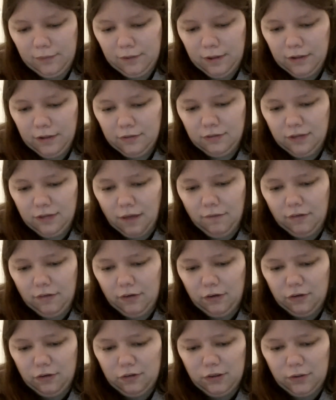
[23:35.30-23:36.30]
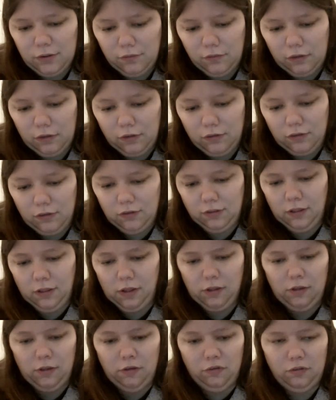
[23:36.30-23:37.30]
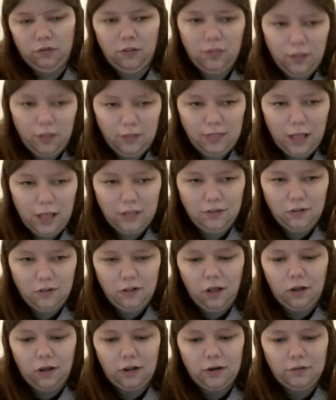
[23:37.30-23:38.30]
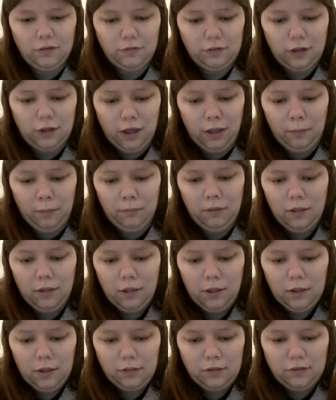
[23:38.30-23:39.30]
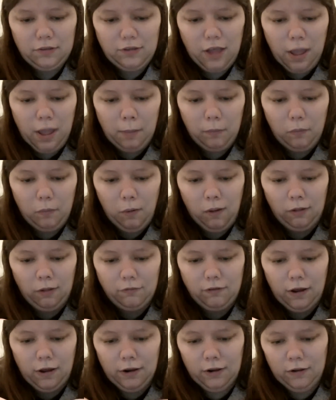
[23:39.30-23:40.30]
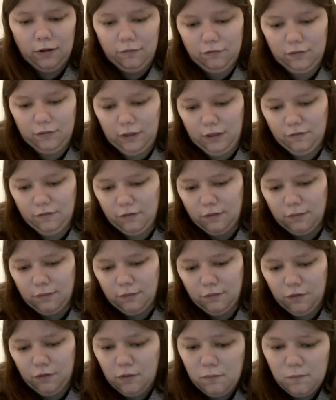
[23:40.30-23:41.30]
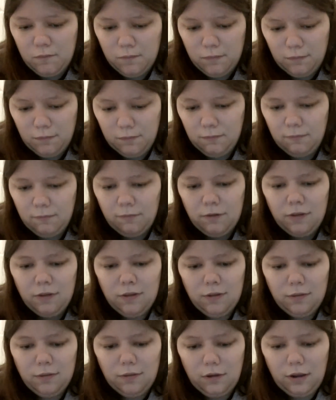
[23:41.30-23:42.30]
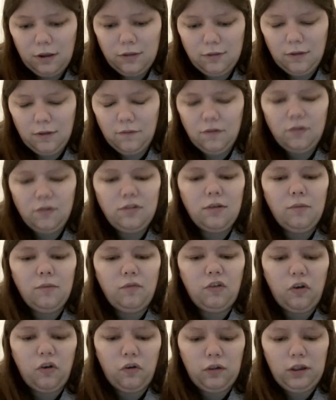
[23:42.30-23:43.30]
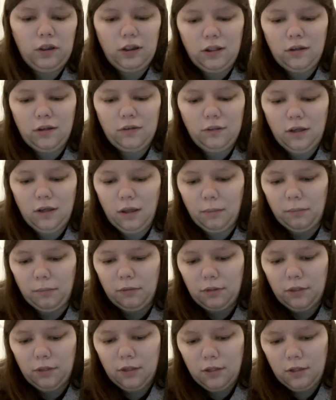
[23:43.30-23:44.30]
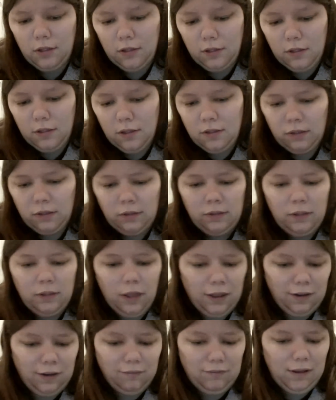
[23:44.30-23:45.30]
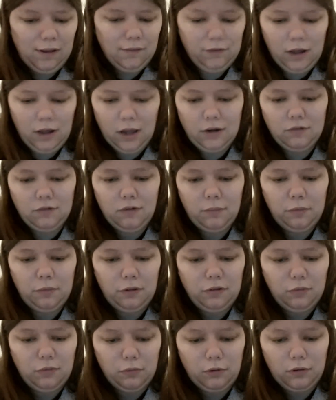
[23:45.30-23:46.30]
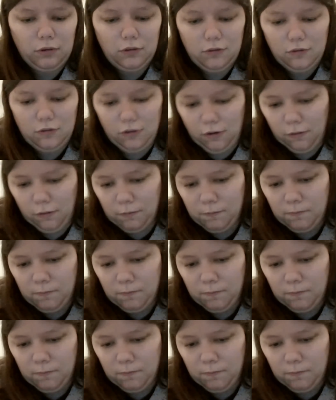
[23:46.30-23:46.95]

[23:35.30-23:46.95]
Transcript: 7 years of consistent use. I think that's a long enough time to say I'm qualified enough to give a review, because I've used them for a really long time. And I've never had to replace one. So,